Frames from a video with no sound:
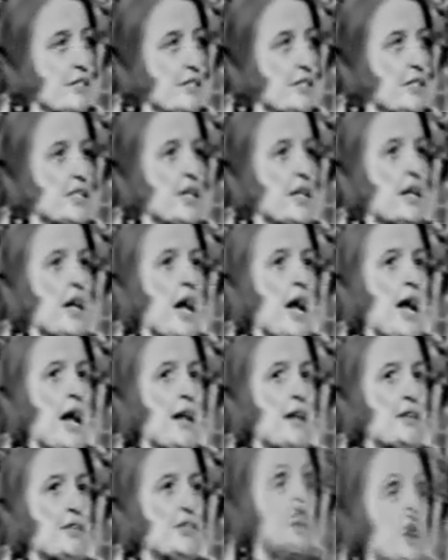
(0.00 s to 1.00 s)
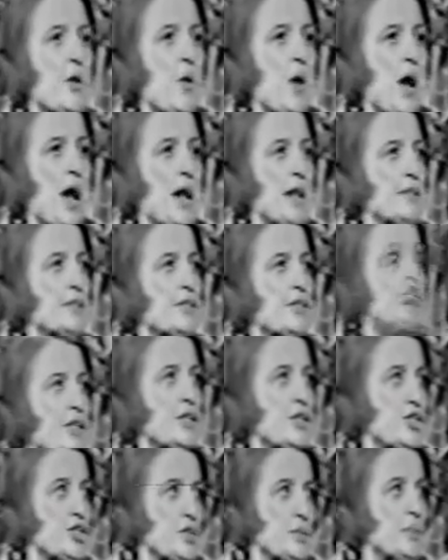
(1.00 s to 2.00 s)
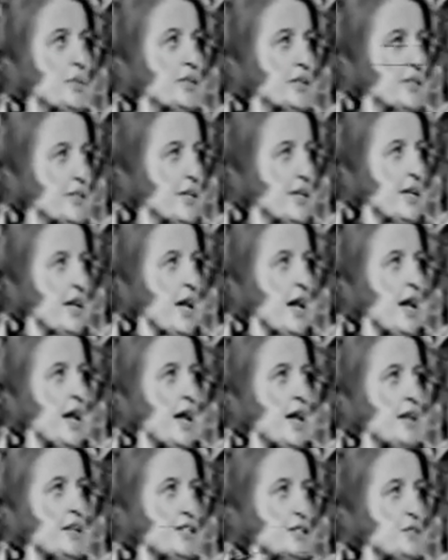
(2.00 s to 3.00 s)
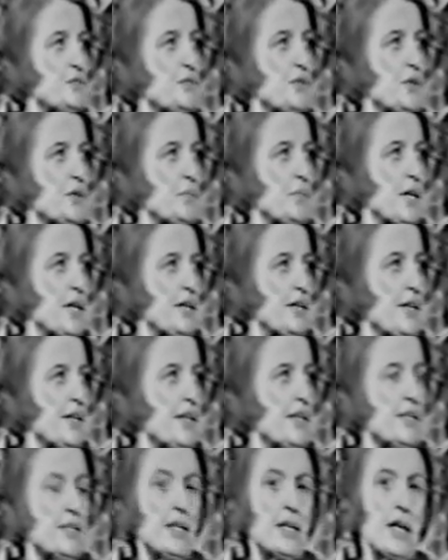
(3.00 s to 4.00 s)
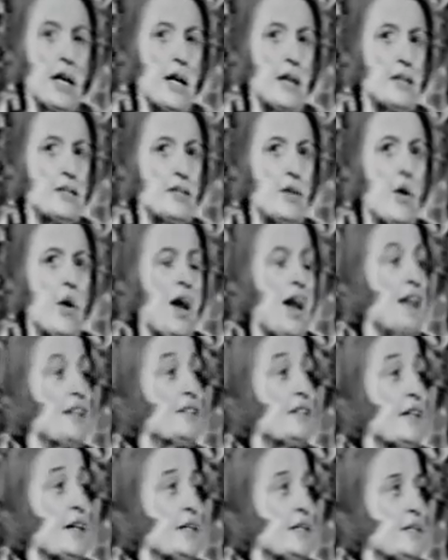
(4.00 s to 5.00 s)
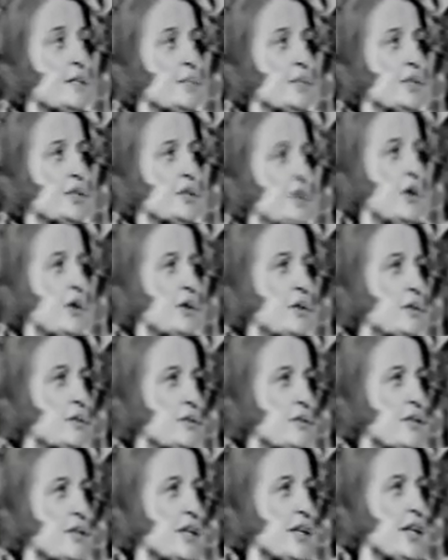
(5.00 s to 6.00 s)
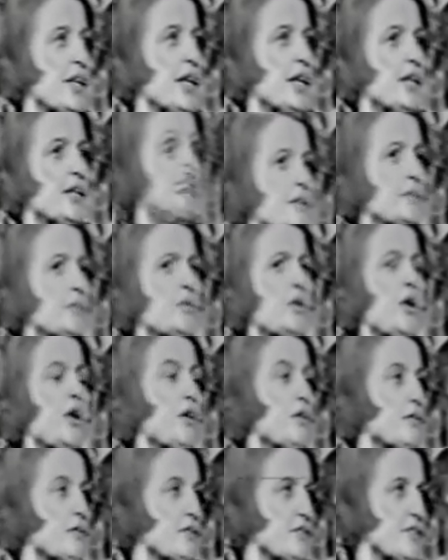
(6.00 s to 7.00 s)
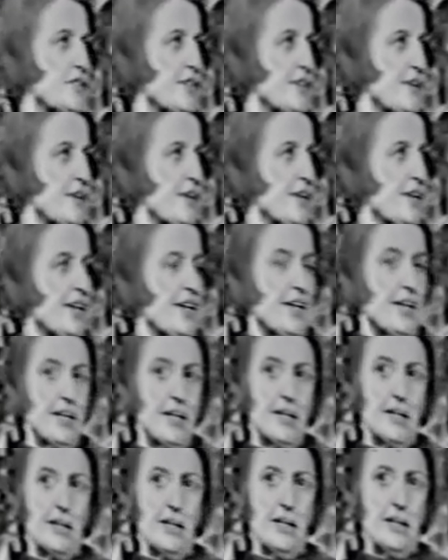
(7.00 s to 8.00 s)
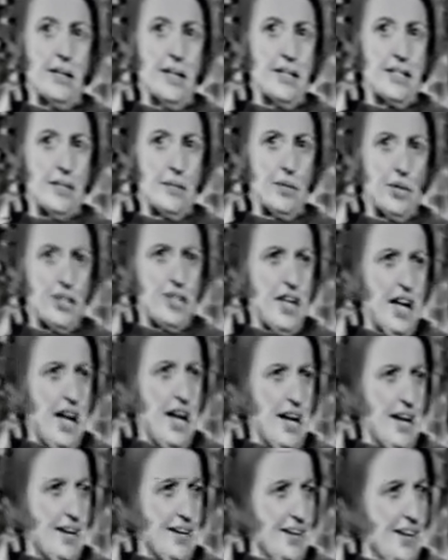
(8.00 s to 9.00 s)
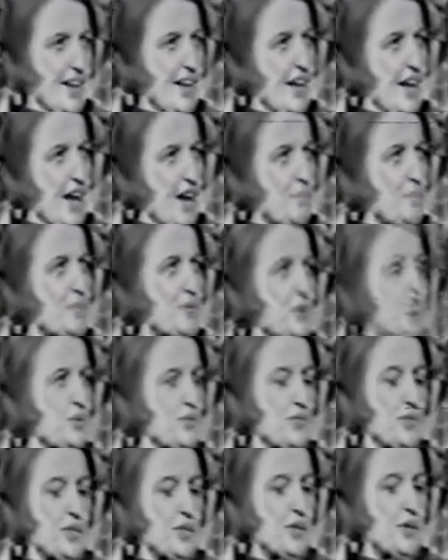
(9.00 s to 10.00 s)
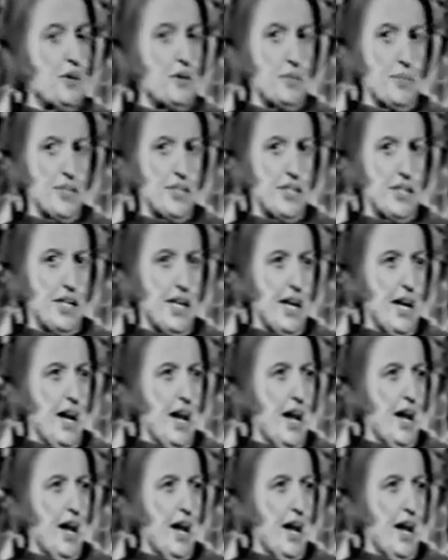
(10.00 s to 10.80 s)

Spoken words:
that there are no unreachable heights for men, there are no unrightable goals, wrongs. In other words, I approve enormously